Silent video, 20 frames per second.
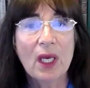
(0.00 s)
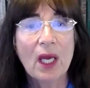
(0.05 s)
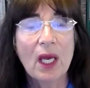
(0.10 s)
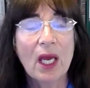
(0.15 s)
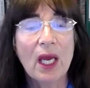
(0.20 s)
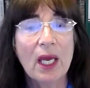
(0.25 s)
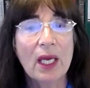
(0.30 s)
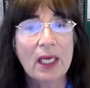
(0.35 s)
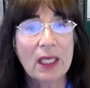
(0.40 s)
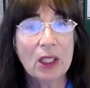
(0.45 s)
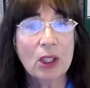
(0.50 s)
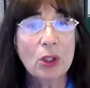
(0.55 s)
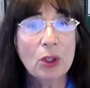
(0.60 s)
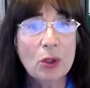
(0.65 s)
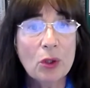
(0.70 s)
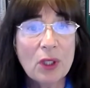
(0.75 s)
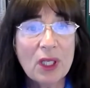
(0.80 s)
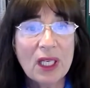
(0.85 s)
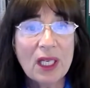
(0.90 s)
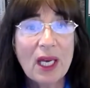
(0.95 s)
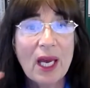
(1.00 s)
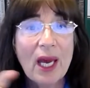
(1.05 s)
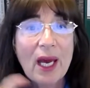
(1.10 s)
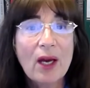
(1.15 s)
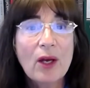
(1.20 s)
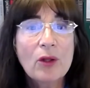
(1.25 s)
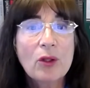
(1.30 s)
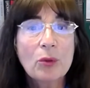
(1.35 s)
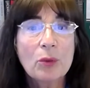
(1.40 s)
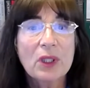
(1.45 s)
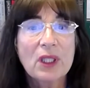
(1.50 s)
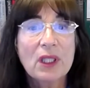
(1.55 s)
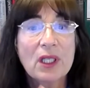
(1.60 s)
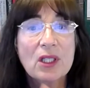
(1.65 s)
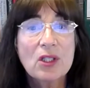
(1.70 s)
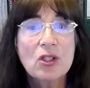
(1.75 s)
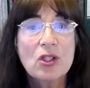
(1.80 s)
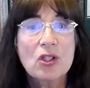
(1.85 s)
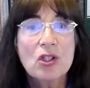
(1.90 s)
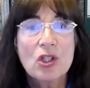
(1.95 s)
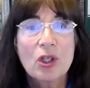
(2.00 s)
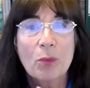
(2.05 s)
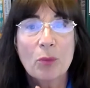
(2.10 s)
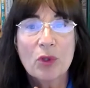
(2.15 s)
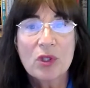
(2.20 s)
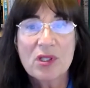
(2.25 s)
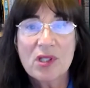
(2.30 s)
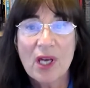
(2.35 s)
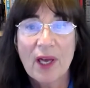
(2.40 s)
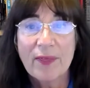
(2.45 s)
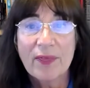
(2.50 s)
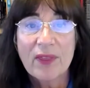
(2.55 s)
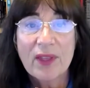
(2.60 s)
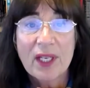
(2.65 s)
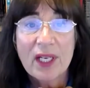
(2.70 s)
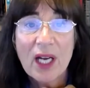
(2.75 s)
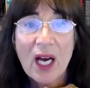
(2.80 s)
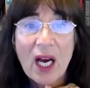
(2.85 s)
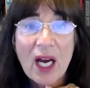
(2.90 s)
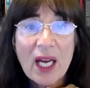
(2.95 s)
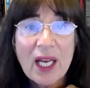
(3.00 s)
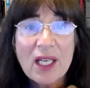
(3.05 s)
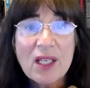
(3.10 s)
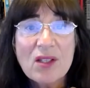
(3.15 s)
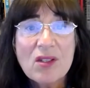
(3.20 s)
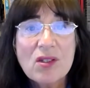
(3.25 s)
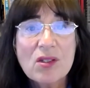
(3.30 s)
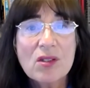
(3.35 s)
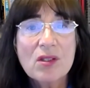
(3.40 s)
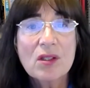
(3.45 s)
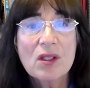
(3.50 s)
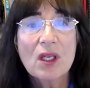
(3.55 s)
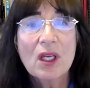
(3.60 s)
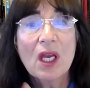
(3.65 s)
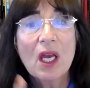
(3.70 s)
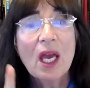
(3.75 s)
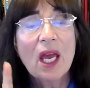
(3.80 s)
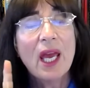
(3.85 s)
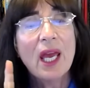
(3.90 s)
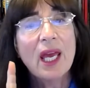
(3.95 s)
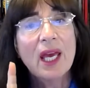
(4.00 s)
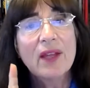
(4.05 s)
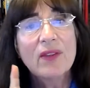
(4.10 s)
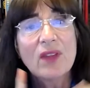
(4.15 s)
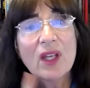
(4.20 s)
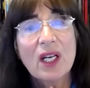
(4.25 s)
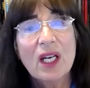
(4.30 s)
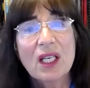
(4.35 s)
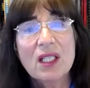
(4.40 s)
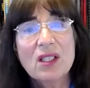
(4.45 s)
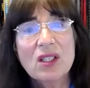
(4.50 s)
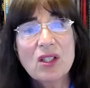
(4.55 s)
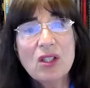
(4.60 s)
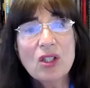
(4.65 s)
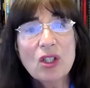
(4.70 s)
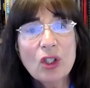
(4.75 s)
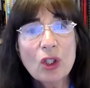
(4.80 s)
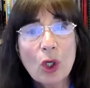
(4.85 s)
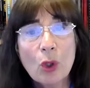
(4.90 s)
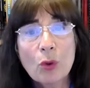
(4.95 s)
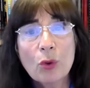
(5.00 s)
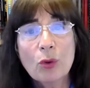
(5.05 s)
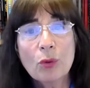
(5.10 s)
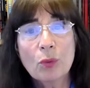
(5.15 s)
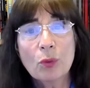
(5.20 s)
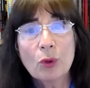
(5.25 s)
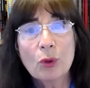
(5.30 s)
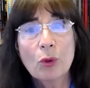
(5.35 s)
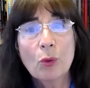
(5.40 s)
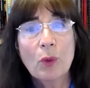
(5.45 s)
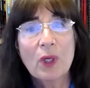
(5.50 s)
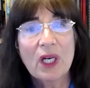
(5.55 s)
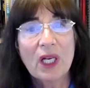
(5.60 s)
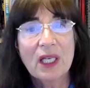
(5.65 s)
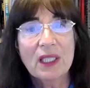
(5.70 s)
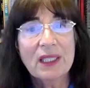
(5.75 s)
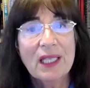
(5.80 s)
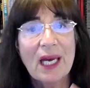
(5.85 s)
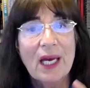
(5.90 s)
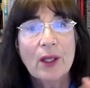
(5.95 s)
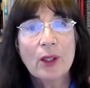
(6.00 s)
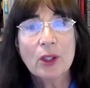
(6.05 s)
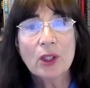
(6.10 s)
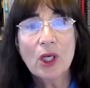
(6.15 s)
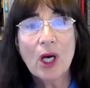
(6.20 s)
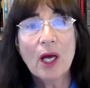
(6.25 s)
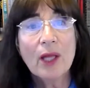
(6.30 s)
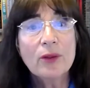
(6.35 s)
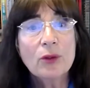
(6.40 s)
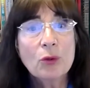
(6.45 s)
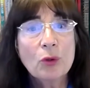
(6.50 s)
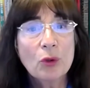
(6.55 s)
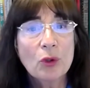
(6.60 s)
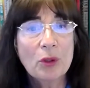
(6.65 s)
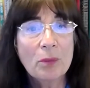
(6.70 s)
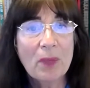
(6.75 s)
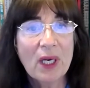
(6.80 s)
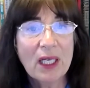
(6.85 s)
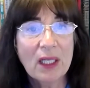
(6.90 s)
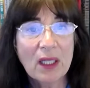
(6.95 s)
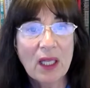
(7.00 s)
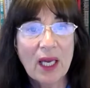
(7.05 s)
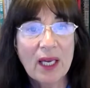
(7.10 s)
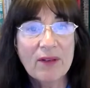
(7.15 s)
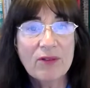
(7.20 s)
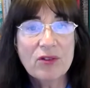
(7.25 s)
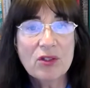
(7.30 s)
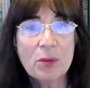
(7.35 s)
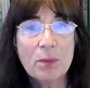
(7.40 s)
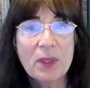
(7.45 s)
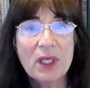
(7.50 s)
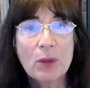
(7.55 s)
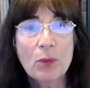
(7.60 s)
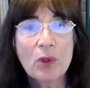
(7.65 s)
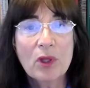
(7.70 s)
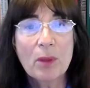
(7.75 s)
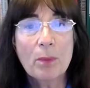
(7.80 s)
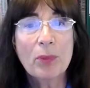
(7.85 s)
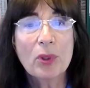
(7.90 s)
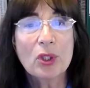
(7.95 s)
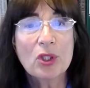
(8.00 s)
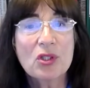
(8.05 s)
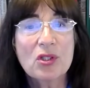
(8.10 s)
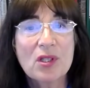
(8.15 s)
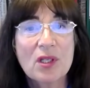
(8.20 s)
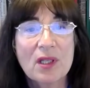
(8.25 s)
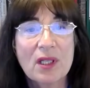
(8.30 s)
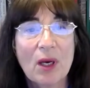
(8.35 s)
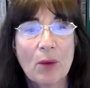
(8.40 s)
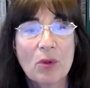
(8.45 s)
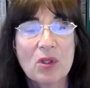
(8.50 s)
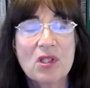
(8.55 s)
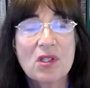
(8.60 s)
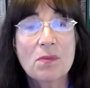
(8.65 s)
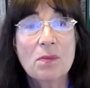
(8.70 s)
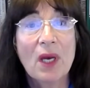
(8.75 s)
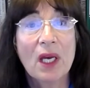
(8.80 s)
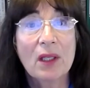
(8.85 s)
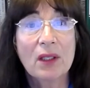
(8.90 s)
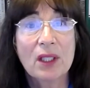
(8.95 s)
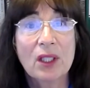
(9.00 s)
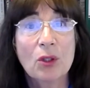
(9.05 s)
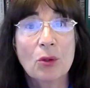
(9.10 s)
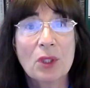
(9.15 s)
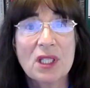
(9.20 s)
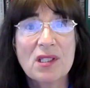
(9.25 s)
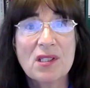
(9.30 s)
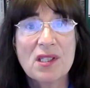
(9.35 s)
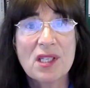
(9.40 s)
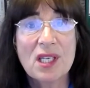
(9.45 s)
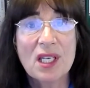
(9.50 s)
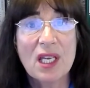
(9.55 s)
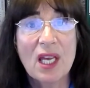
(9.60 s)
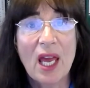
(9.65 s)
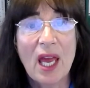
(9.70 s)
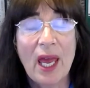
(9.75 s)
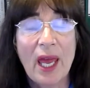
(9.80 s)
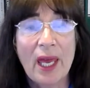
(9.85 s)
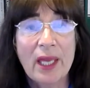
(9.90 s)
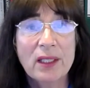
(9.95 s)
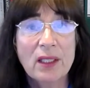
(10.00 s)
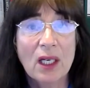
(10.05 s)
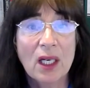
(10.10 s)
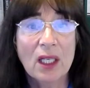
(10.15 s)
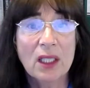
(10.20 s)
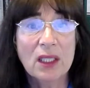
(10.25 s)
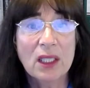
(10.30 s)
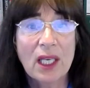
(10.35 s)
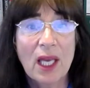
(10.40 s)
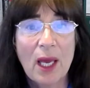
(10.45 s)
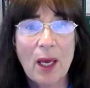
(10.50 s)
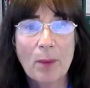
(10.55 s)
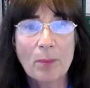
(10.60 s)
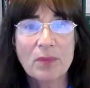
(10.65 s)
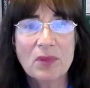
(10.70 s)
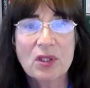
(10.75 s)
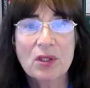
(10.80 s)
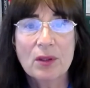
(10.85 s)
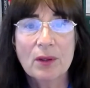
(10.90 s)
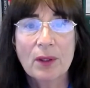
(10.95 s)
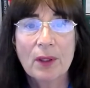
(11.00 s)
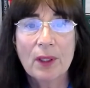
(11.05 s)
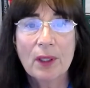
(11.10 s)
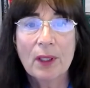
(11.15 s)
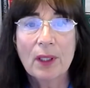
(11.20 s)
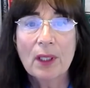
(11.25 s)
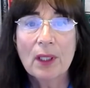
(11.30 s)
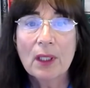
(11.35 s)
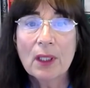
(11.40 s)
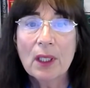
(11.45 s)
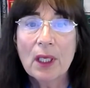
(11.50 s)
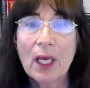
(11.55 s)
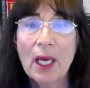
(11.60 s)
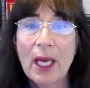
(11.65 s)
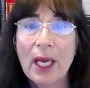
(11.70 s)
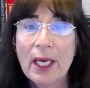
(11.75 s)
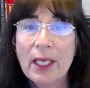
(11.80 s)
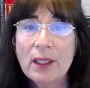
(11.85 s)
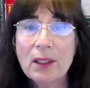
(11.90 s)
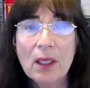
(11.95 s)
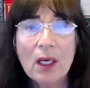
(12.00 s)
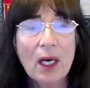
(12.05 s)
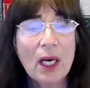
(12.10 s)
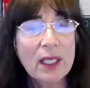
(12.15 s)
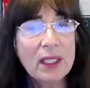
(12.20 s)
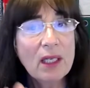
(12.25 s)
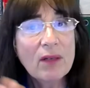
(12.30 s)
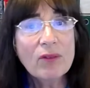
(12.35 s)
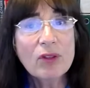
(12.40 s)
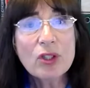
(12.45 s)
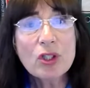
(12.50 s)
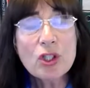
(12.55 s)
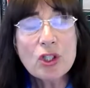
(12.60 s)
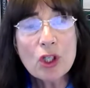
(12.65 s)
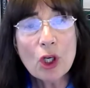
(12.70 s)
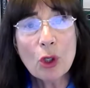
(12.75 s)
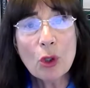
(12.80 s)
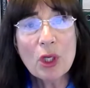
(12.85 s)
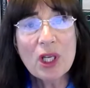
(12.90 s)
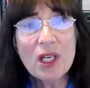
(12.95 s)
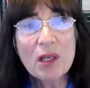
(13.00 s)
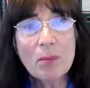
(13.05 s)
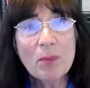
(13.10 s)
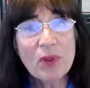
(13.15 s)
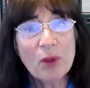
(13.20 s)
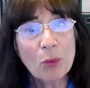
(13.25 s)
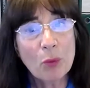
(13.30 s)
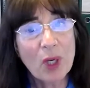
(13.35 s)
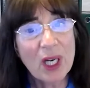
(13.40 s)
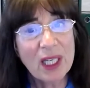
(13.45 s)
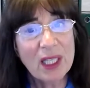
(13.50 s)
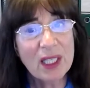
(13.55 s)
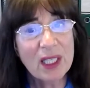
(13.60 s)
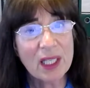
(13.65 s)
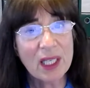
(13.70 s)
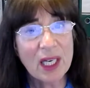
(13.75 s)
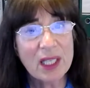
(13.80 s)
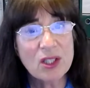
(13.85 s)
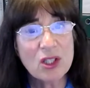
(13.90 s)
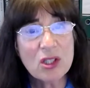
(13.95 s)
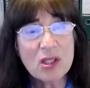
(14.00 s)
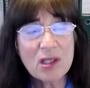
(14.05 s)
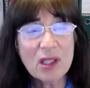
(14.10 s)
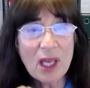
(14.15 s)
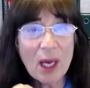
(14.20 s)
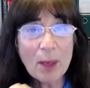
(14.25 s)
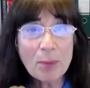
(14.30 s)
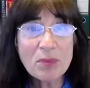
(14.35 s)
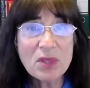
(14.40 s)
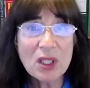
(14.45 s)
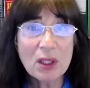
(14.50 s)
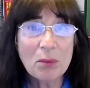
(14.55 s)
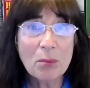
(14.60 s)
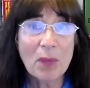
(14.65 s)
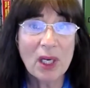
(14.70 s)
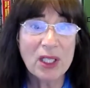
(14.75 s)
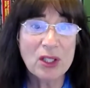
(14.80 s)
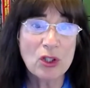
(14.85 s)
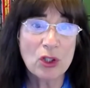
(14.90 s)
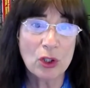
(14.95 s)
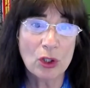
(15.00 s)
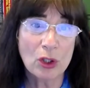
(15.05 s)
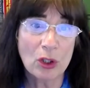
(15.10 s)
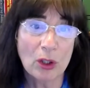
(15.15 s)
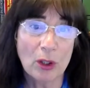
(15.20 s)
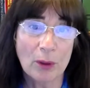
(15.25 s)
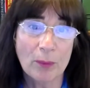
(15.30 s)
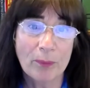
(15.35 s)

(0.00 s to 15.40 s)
including how the relationship was on thin ice, and that I didn't go through what I'd gone through in my life to be with a person that was smelly, greasy, and unkempt. And I never showed him the writing, I just kept it in my journal.